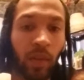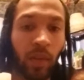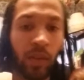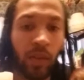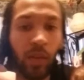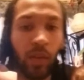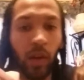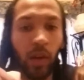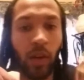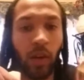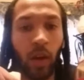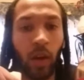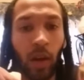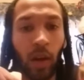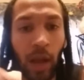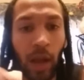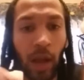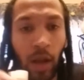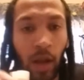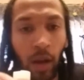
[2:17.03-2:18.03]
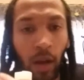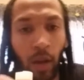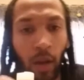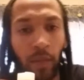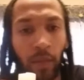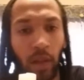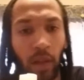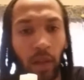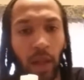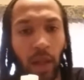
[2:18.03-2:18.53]
Sorry, y'all, got cut
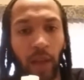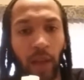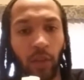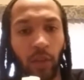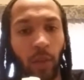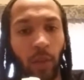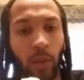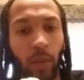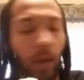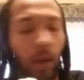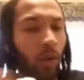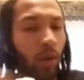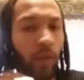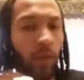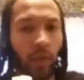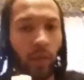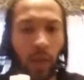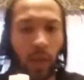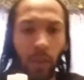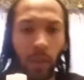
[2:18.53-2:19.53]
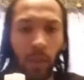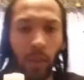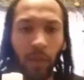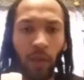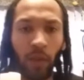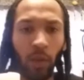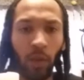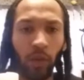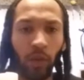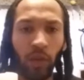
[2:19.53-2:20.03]
off in the last scope. I don't know if it was like my
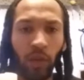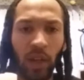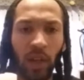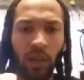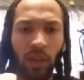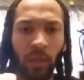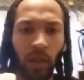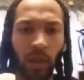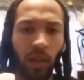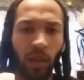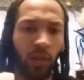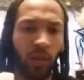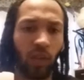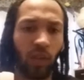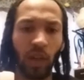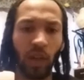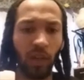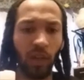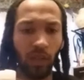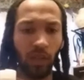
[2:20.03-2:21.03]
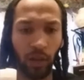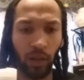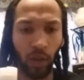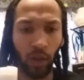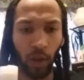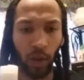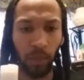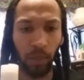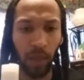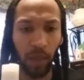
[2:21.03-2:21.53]
phone was freezing, but the screen just had
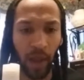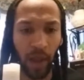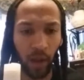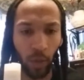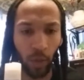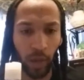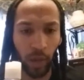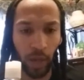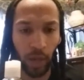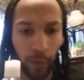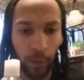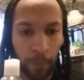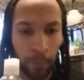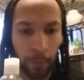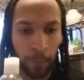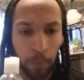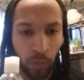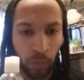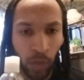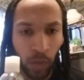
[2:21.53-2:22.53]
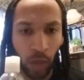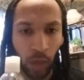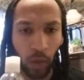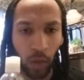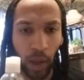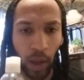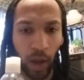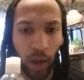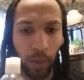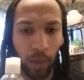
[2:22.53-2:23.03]
turned black or whatever.
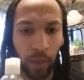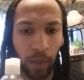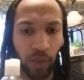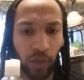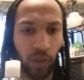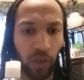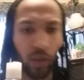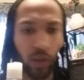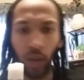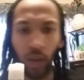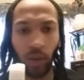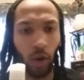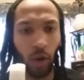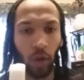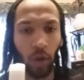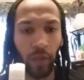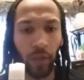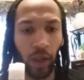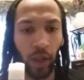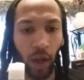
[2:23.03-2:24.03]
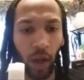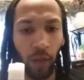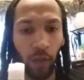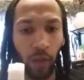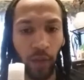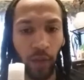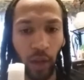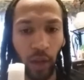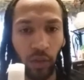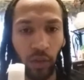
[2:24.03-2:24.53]
So I just turned the whole thing
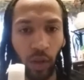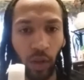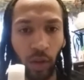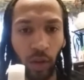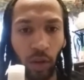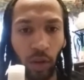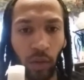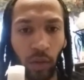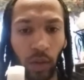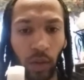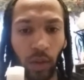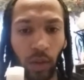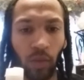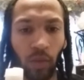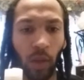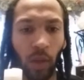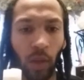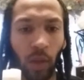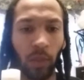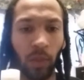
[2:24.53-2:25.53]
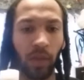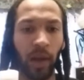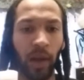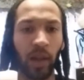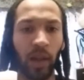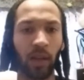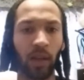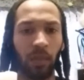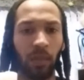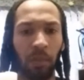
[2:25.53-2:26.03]
off and I started over. The screen was
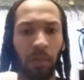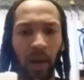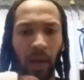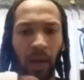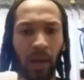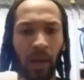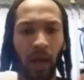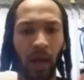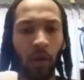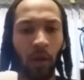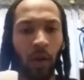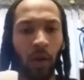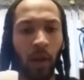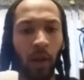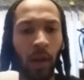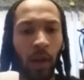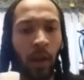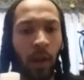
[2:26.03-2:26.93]
like bugging out.